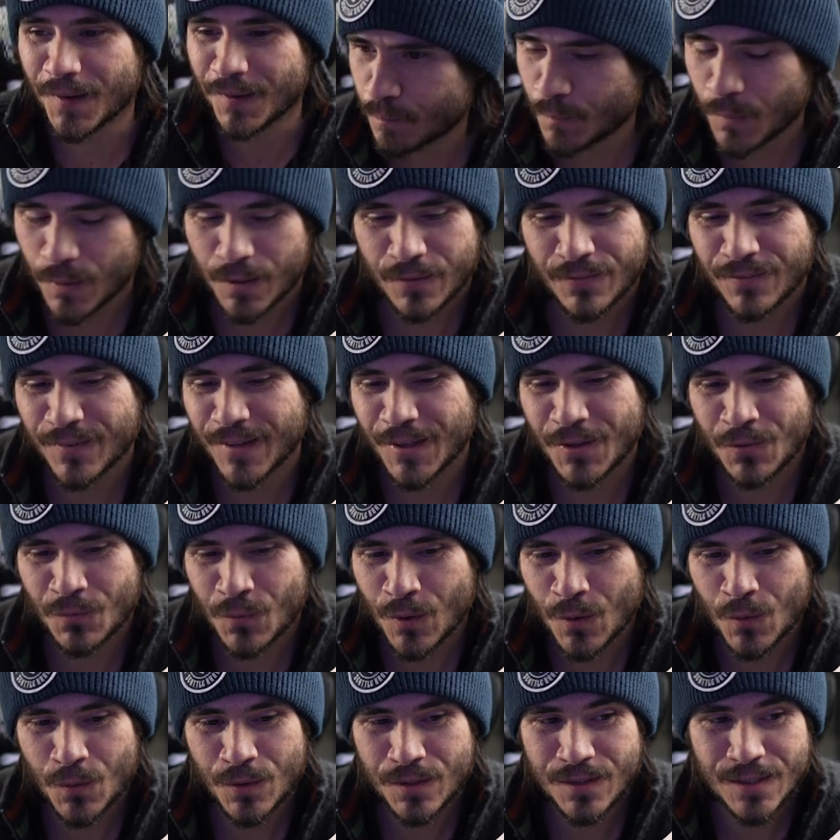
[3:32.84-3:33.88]
but if I
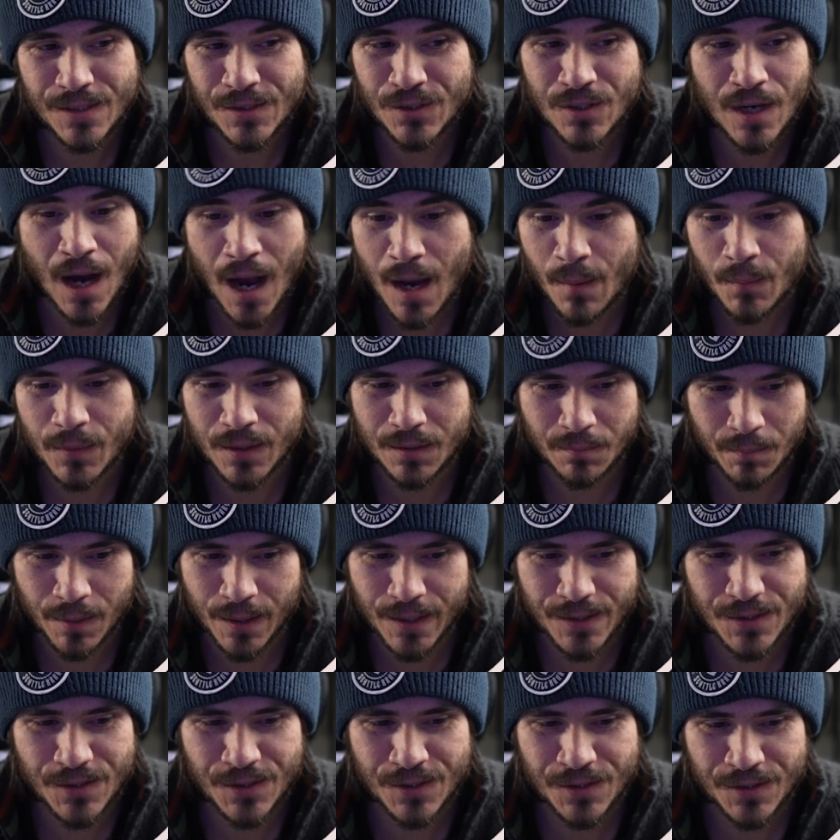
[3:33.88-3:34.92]
throw in these comedy
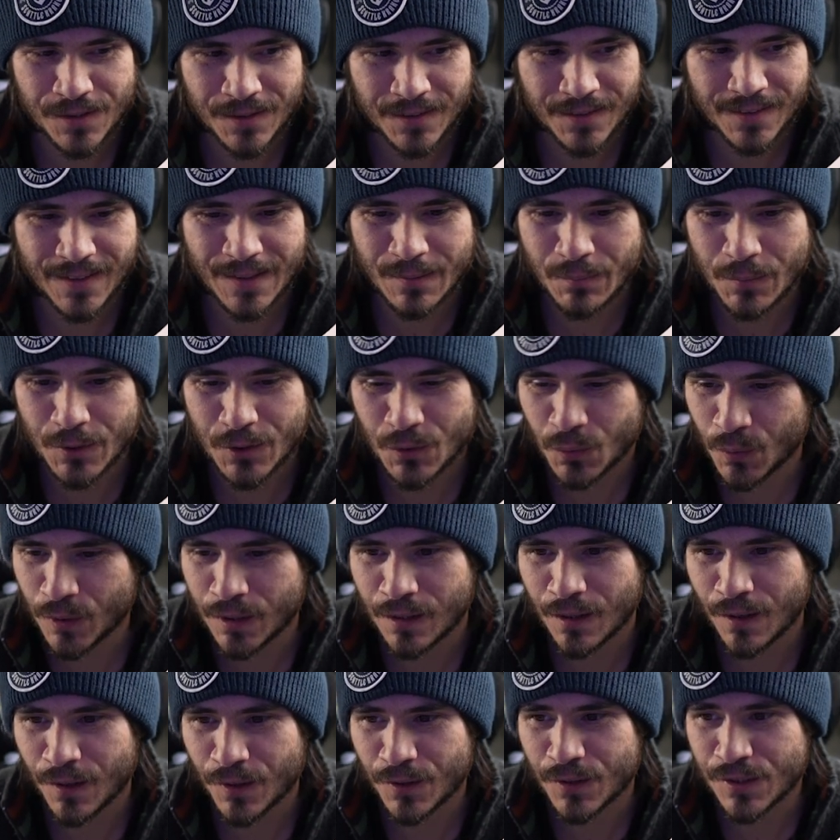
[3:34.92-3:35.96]
bits in between
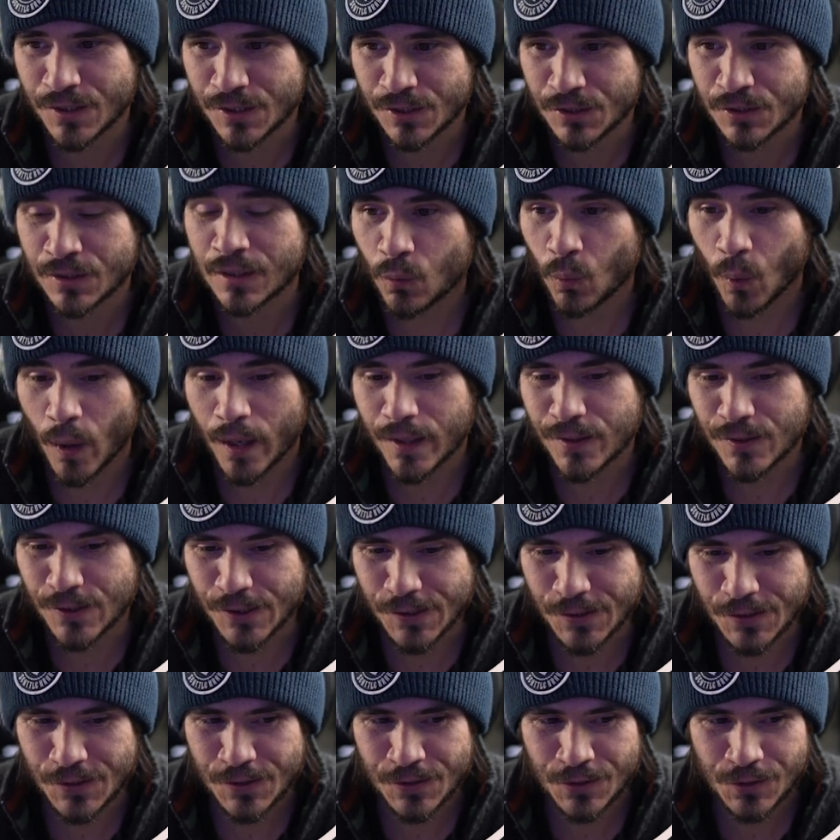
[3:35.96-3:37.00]
all these
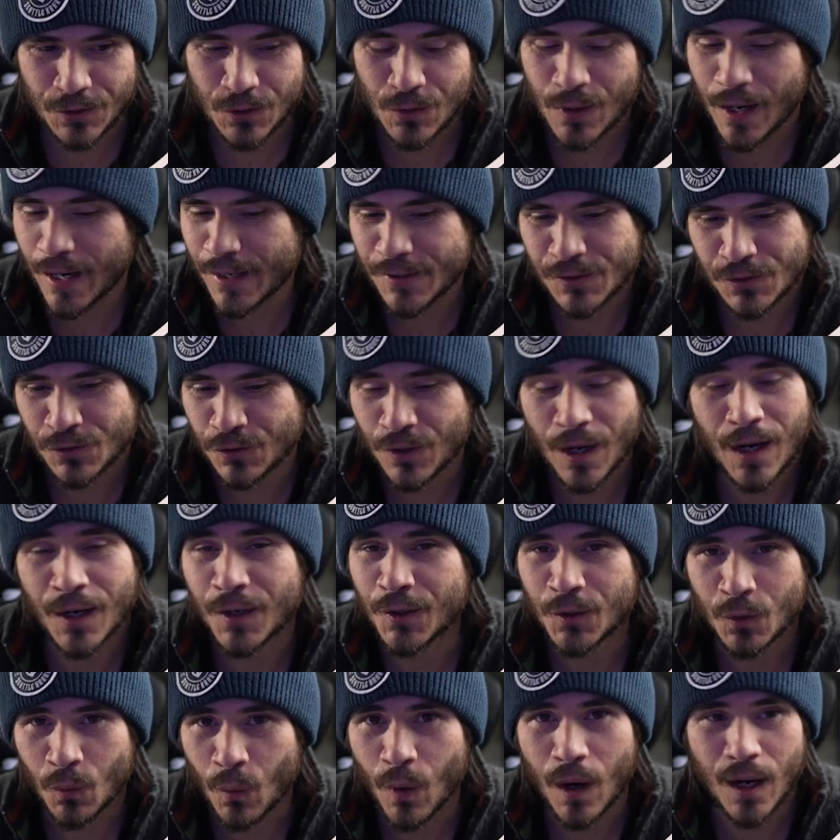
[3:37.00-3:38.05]
renders, you guys are not
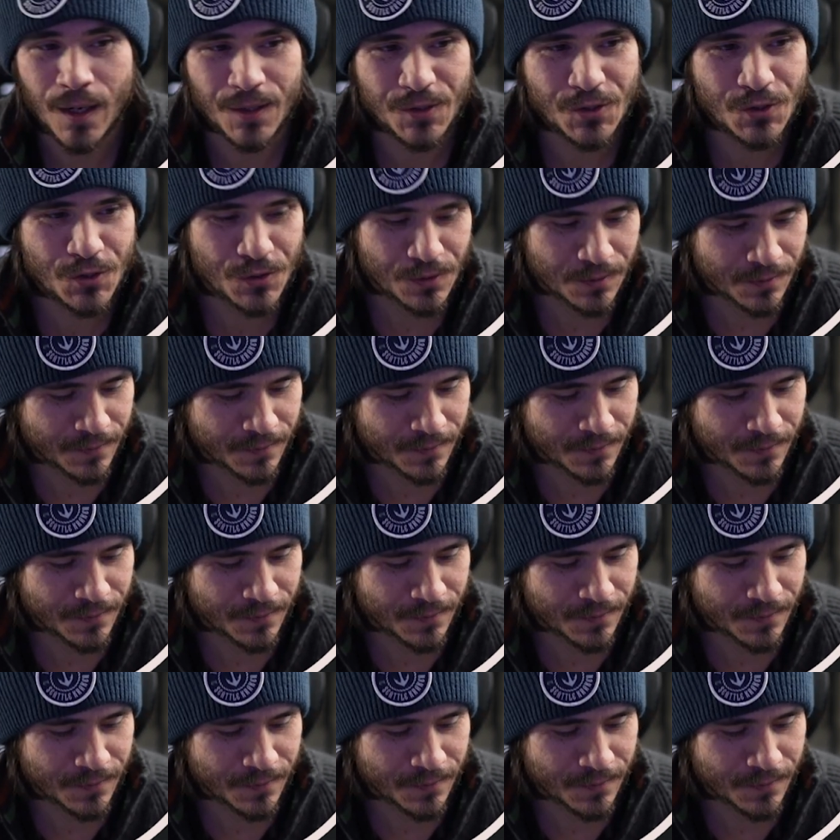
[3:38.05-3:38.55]
going to watch.